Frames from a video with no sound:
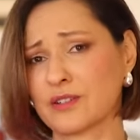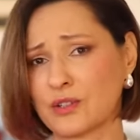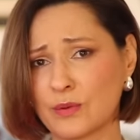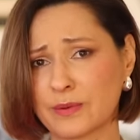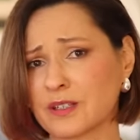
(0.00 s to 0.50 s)

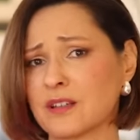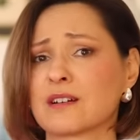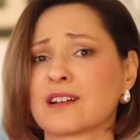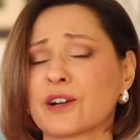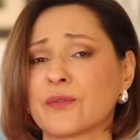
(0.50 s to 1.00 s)
super
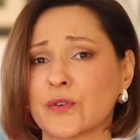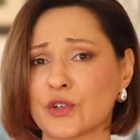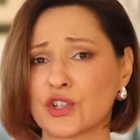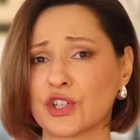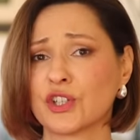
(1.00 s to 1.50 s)
darker
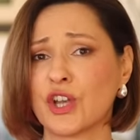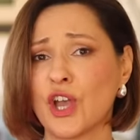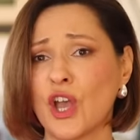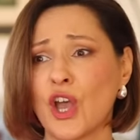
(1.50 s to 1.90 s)
version